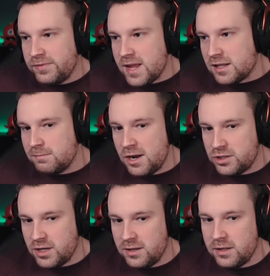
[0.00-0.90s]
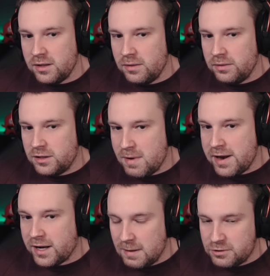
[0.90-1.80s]
Not to mention, Demonic
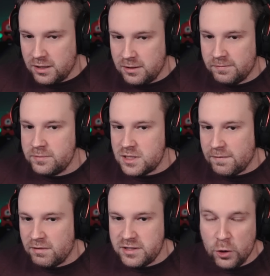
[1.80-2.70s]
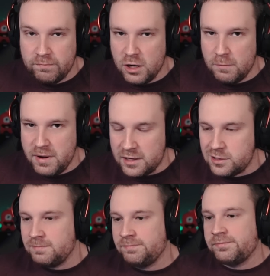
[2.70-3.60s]
Consumption siphons health from your
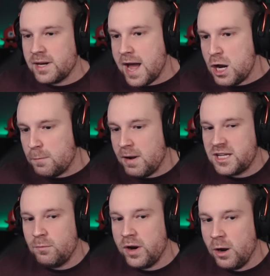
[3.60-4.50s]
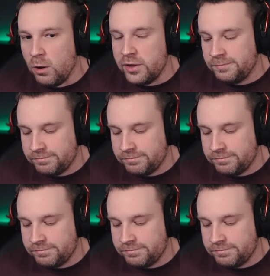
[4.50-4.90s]
pets. How do your pets get more health?